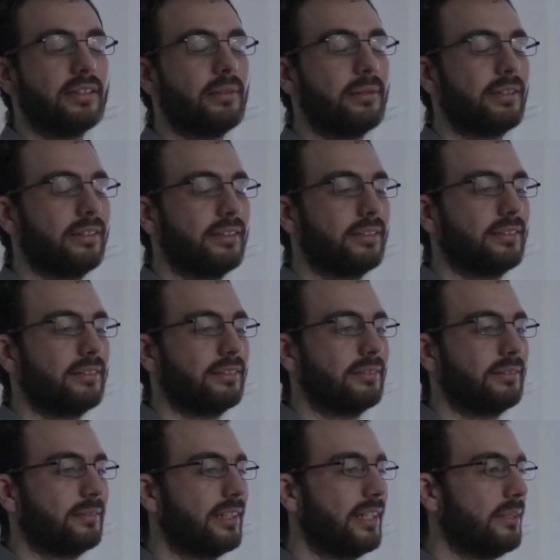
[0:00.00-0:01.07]

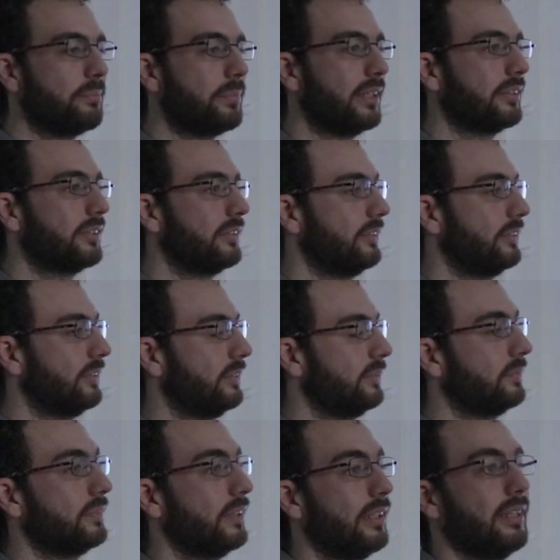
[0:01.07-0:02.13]
the impact
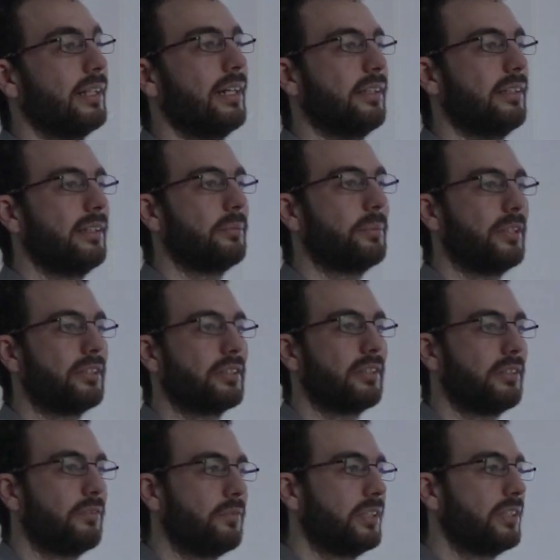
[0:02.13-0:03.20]
of highly advanced
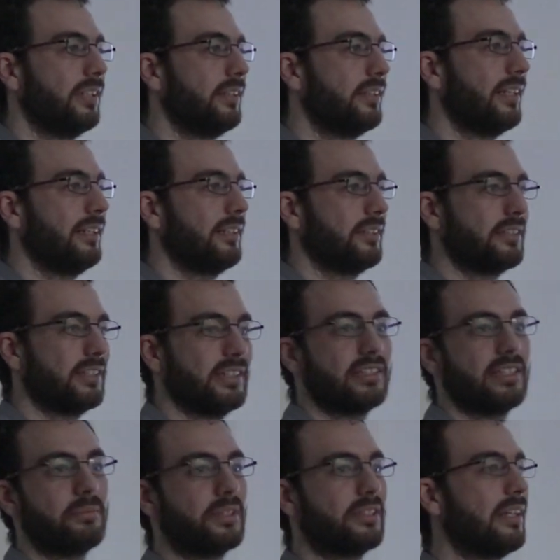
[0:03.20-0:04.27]
artificial intelligence
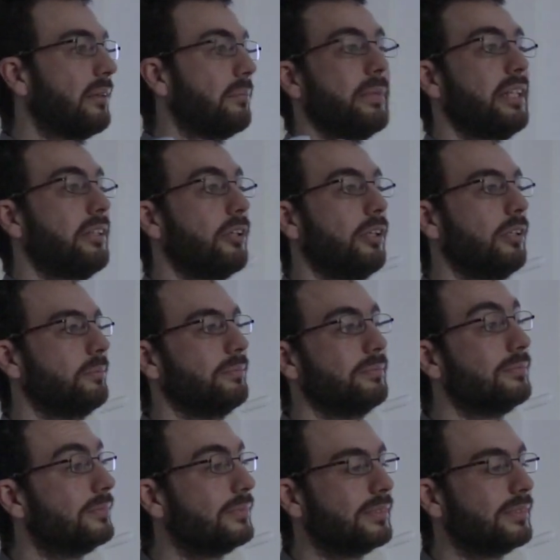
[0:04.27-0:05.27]
systems that may come